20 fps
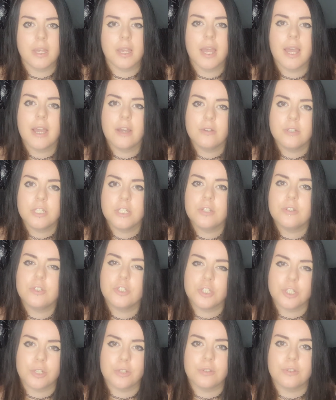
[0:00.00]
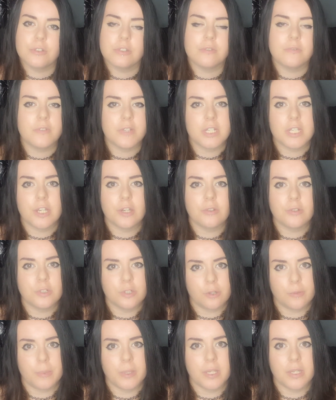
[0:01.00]
How do you choose video
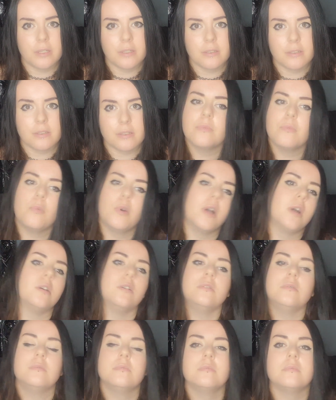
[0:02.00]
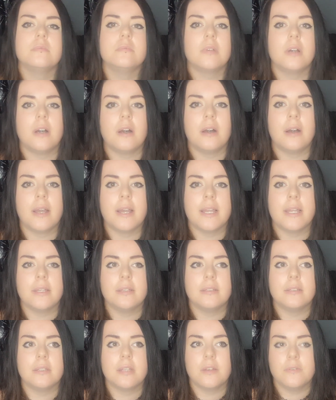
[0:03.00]
topics? Well,
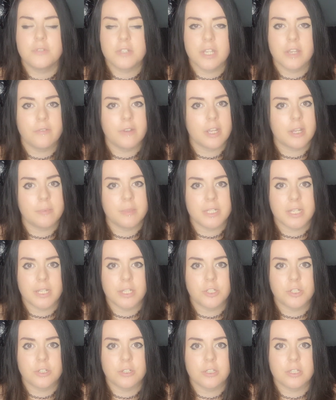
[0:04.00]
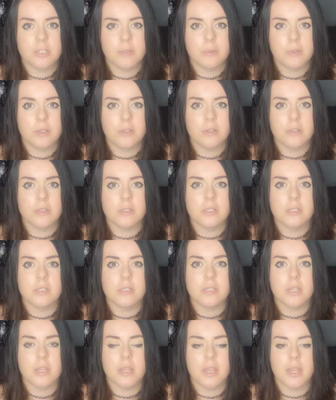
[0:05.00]
I love to get recommendations,
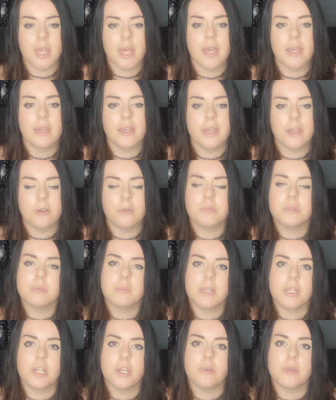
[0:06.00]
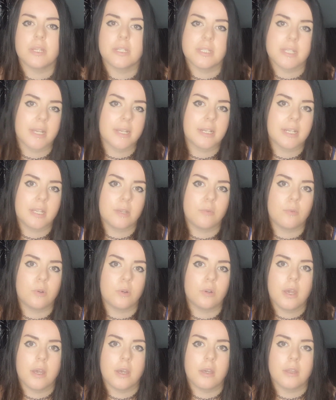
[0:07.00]
because that helps me know exactly
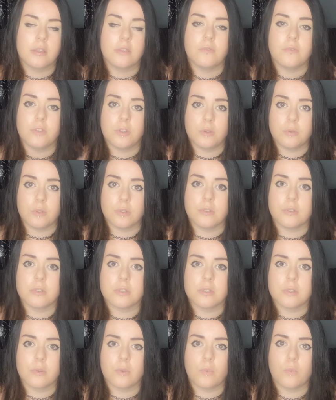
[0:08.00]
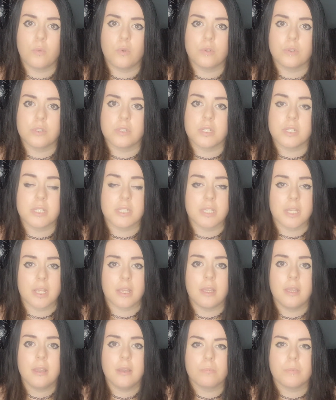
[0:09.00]
what the viewers want to
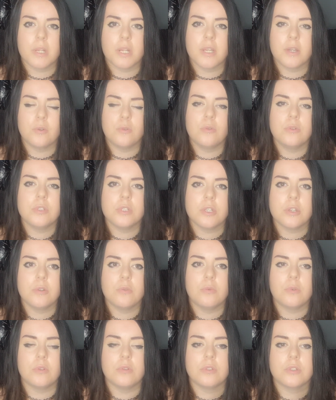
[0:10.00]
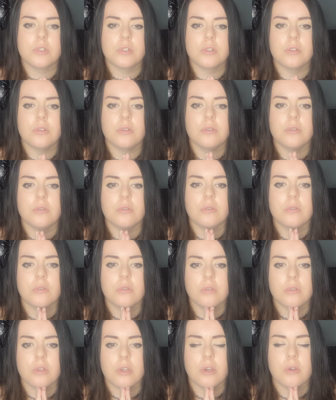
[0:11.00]
see. But I also want to
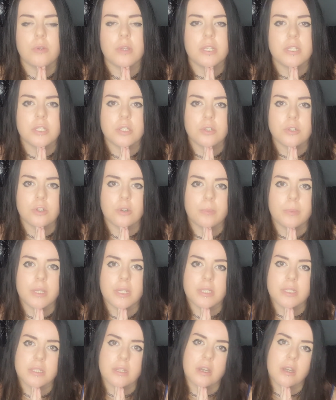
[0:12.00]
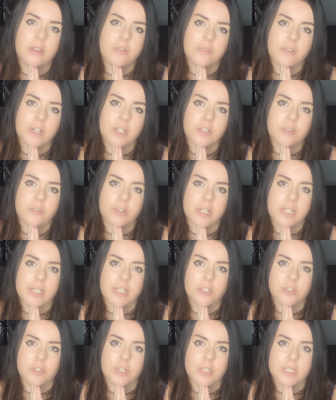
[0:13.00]
go into topics that I find really
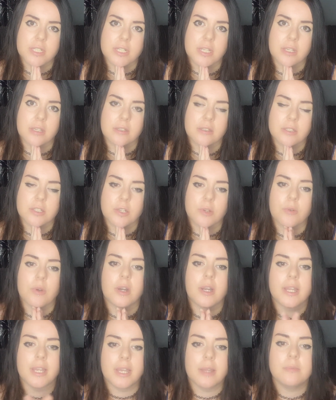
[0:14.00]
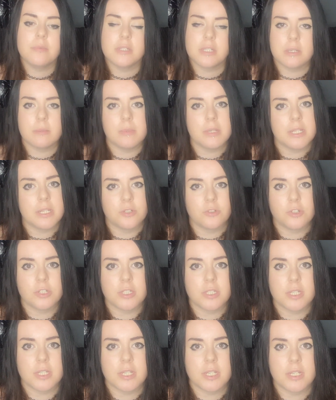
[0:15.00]
interesting. So I am deeply
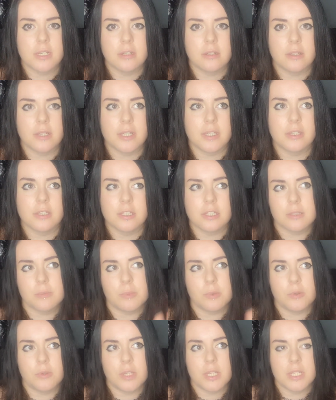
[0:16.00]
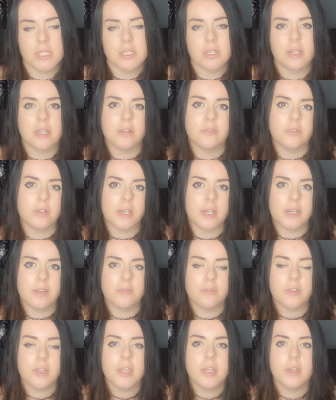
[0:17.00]
interested in like the spooky side of
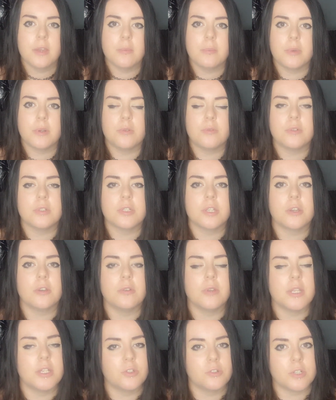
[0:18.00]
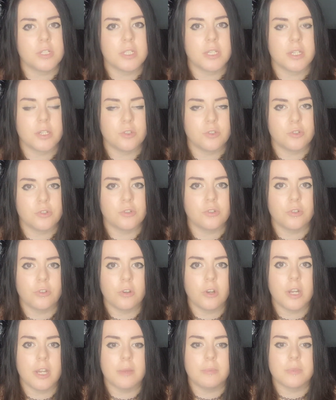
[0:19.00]
life, but also interested in true
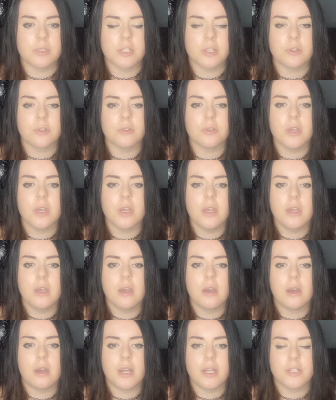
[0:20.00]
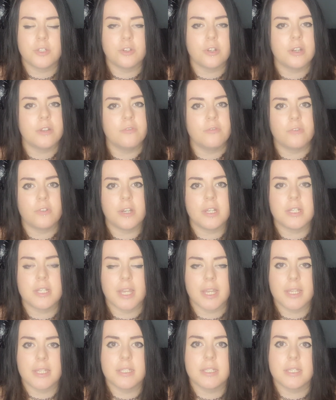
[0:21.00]
crime. So I try and find
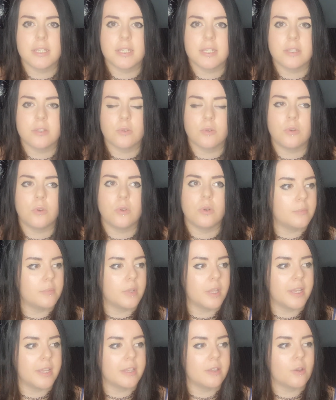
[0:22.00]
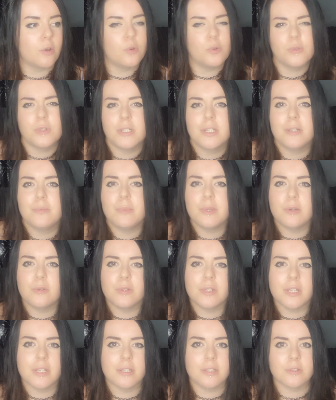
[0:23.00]
cases or like haunted
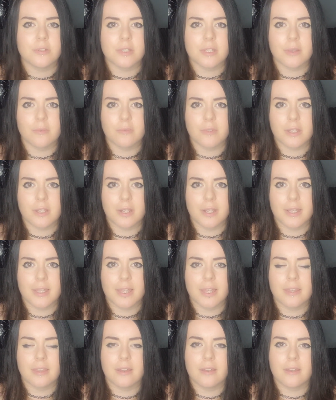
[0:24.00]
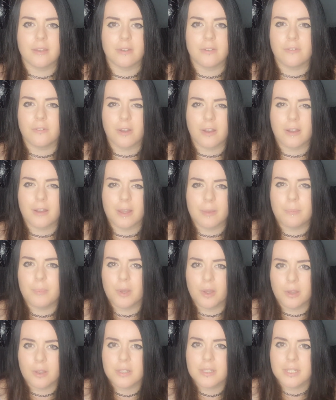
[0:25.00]
buildings or something like that that I
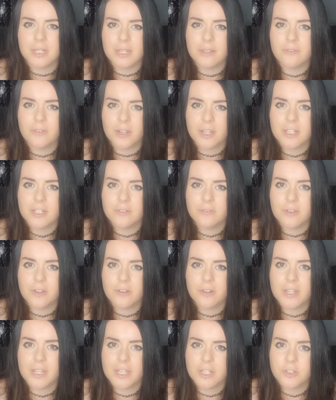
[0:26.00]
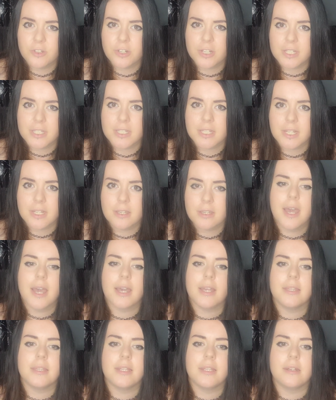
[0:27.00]
personally find very interesting.
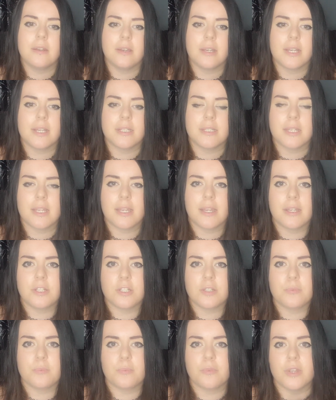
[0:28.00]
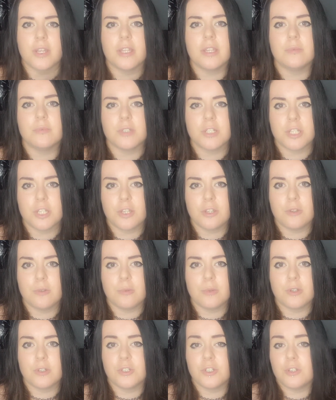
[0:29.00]
And then, like I say, I just bring them to you
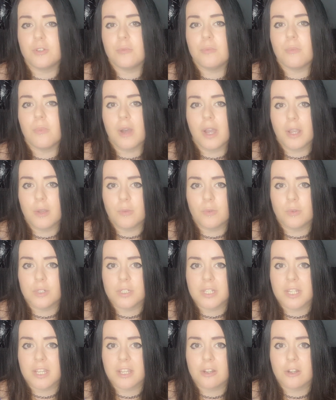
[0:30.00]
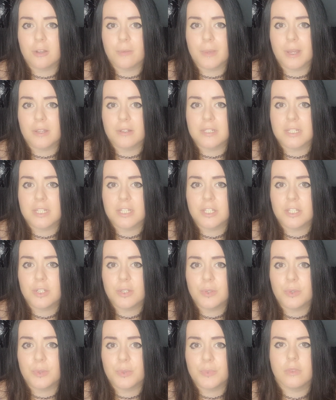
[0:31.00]
because you might want to hear about it
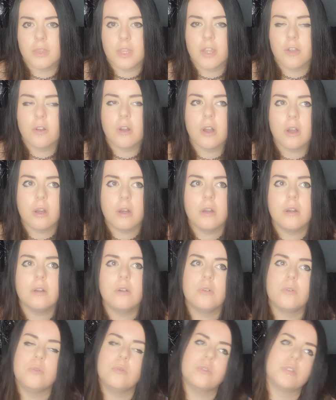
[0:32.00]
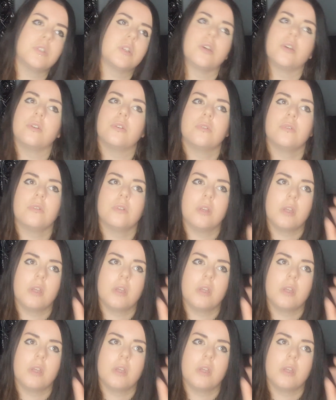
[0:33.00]
too. There are also